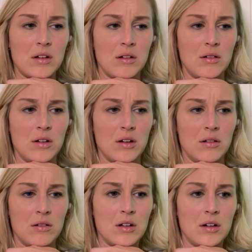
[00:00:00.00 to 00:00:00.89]
Oh no.
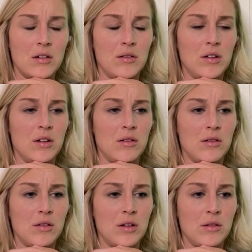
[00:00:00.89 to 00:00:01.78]
Oh no,
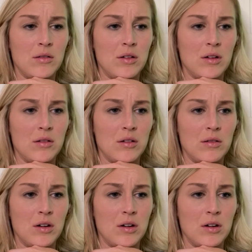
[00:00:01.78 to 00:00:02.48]
oh no, oh no, oh